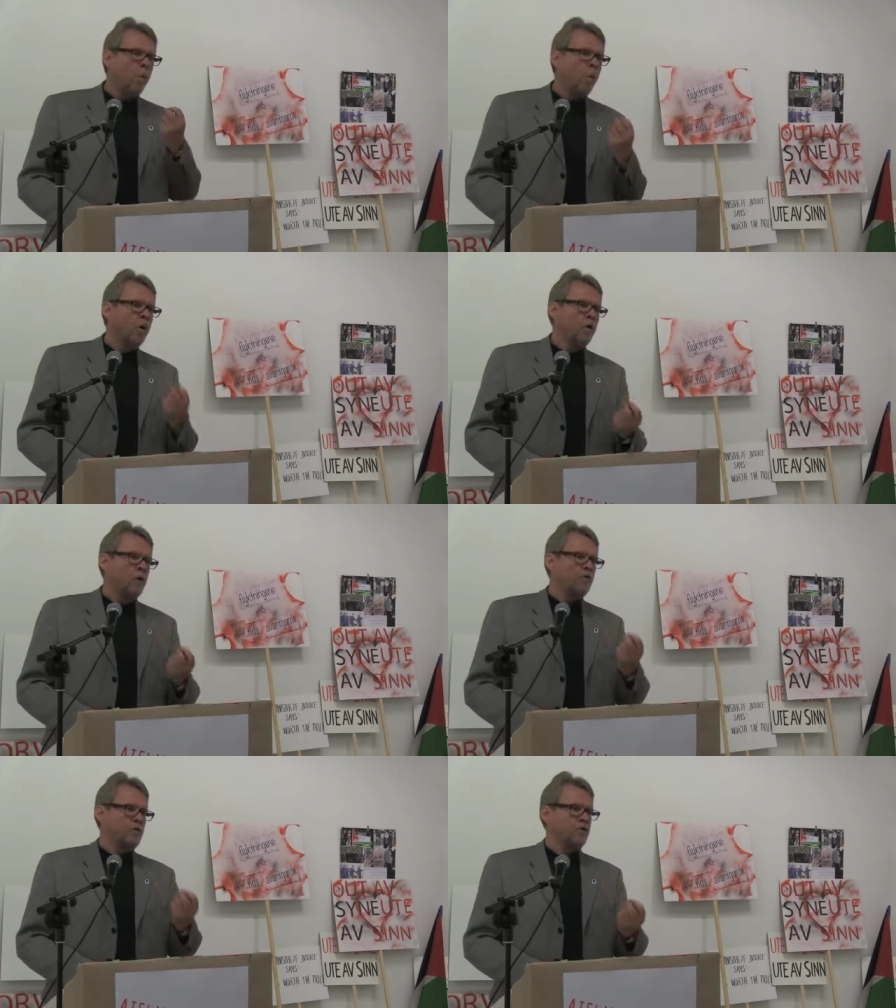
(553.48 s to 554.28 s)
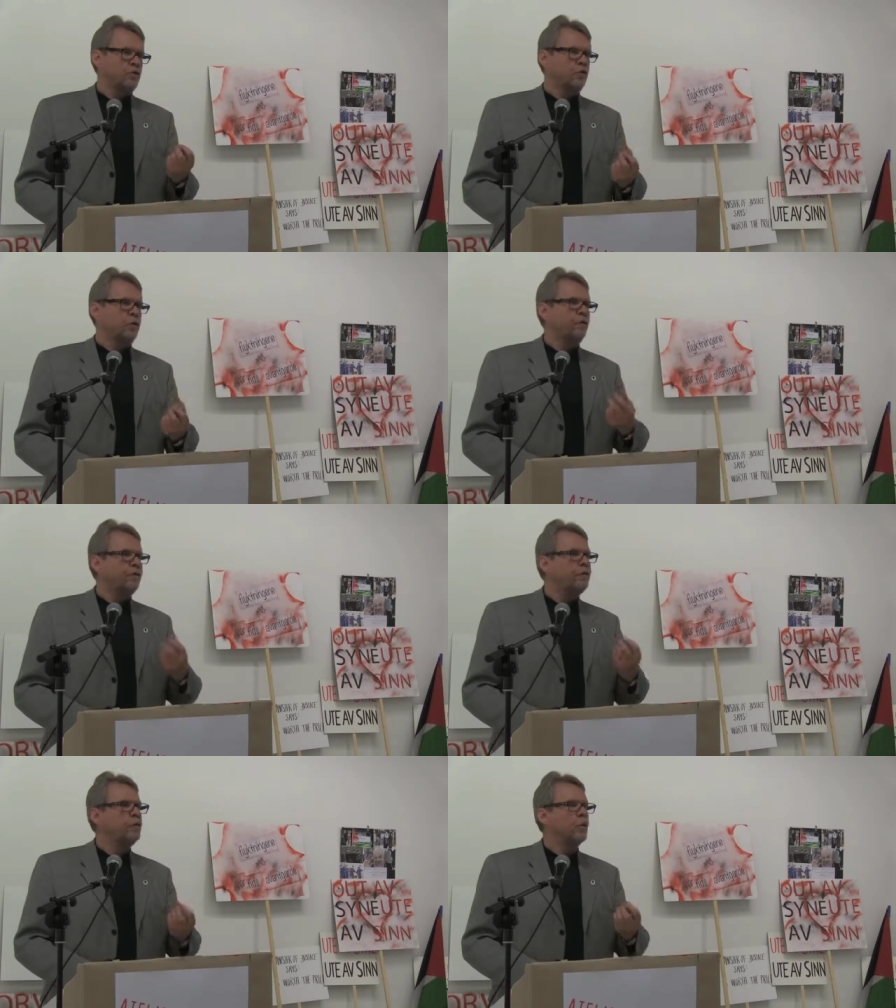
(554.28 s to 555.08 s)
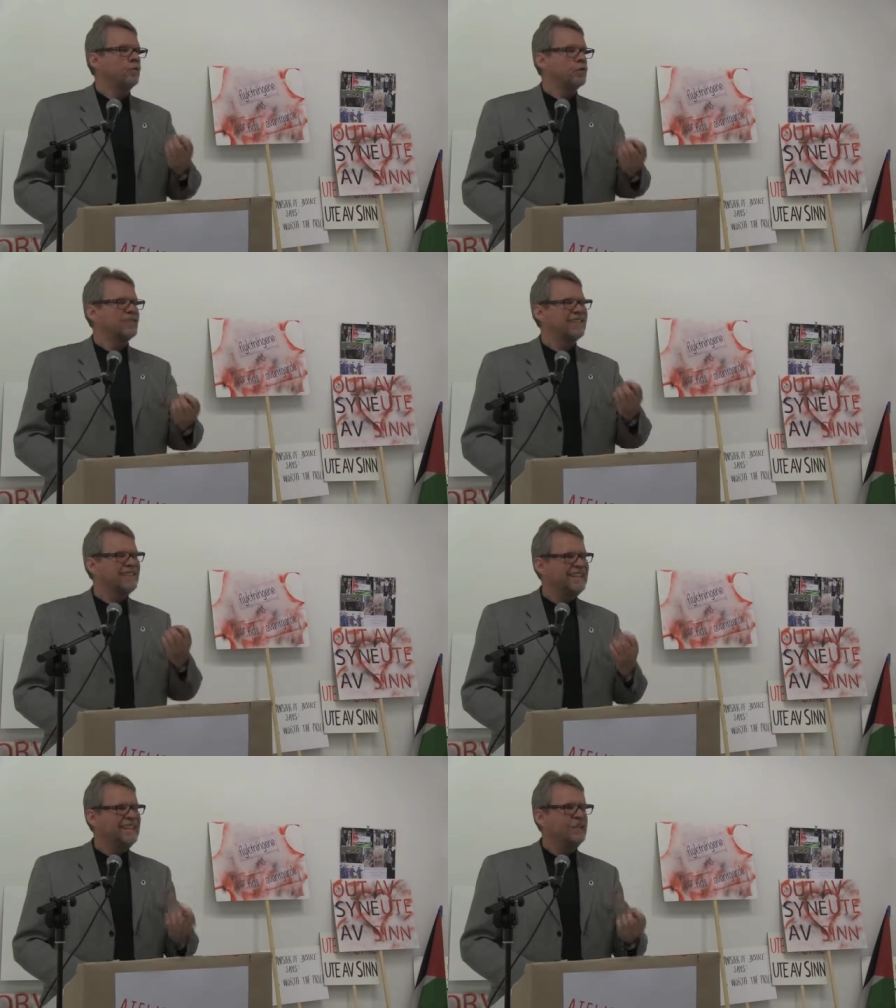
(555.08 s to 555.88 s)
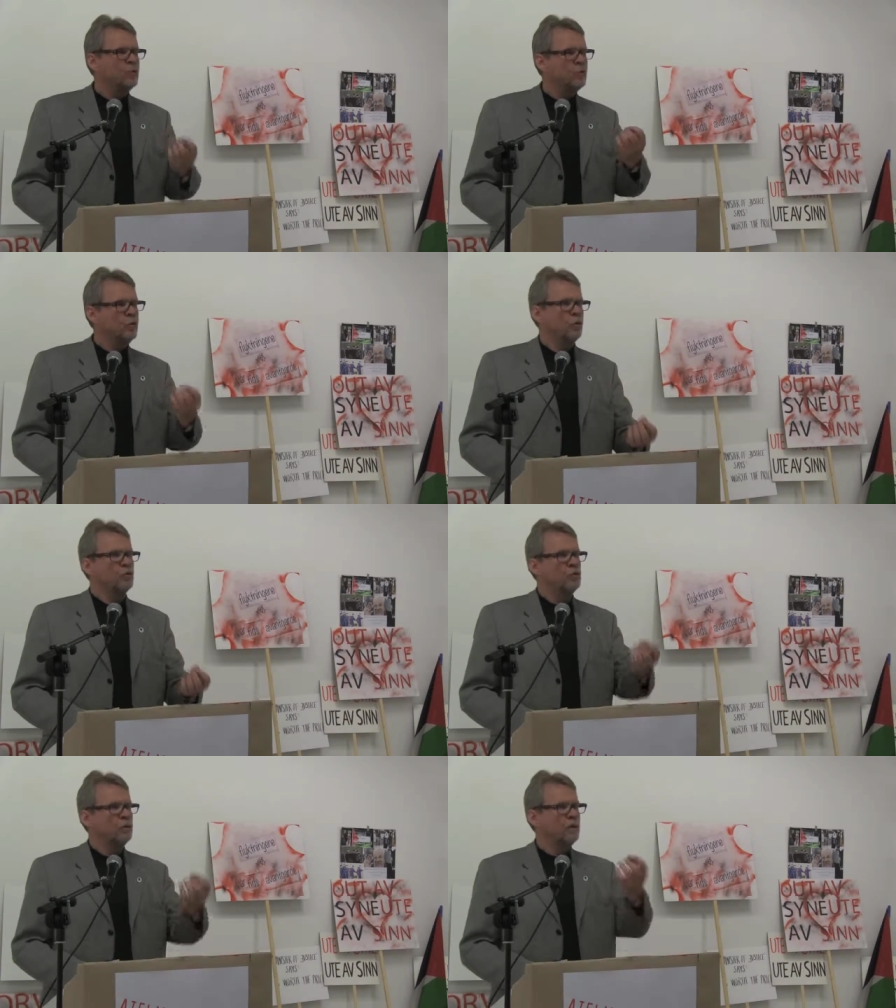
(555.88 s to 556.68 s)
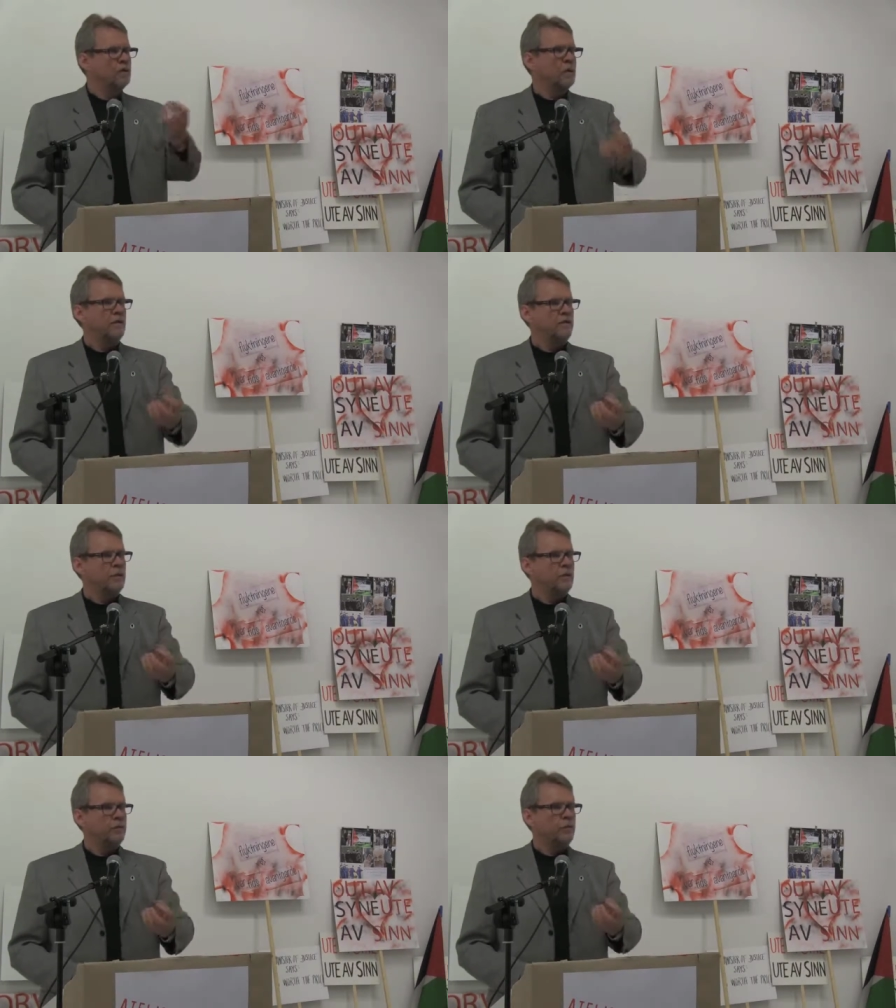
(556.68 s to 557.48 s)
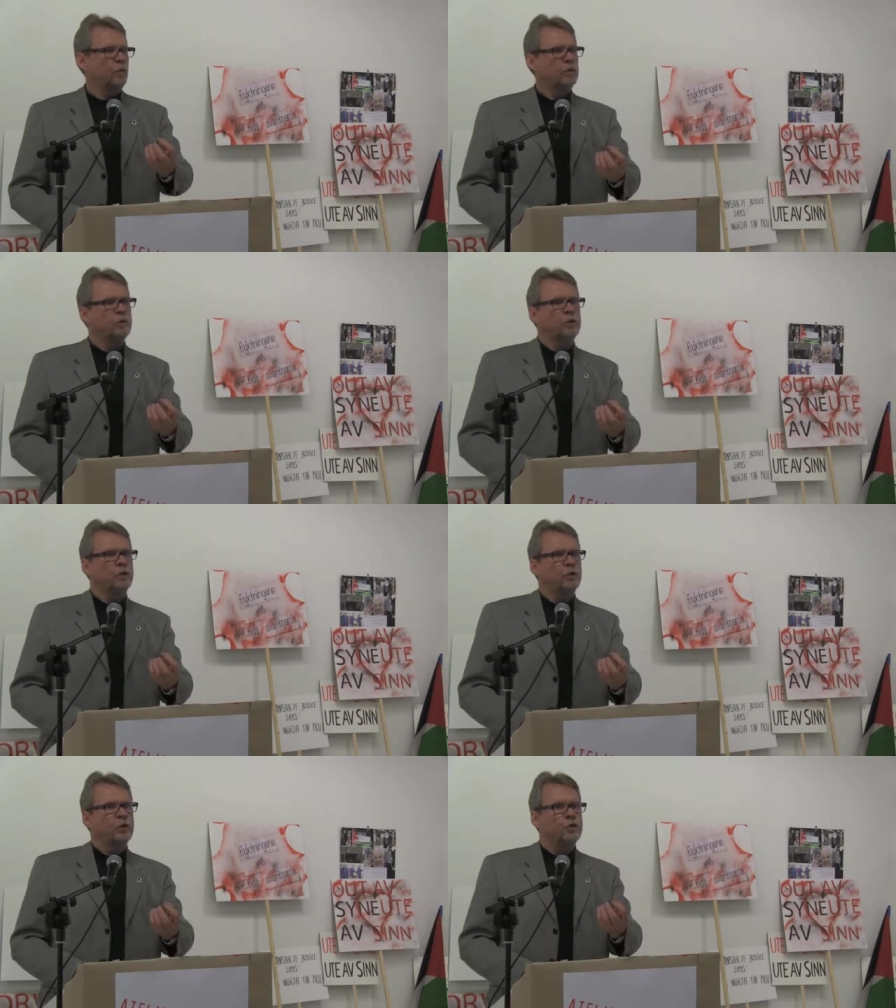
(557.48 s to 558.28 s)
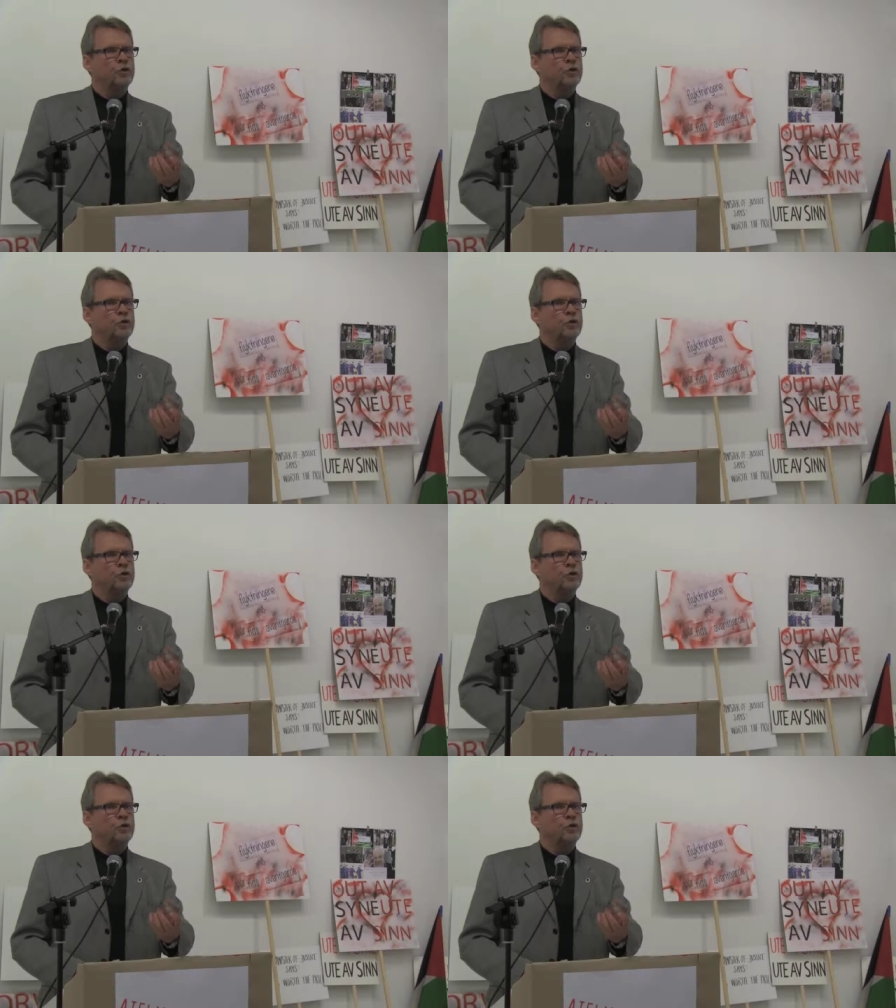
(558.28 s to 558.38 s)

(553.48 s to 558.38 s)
one of us or a few of us need to go to the developed world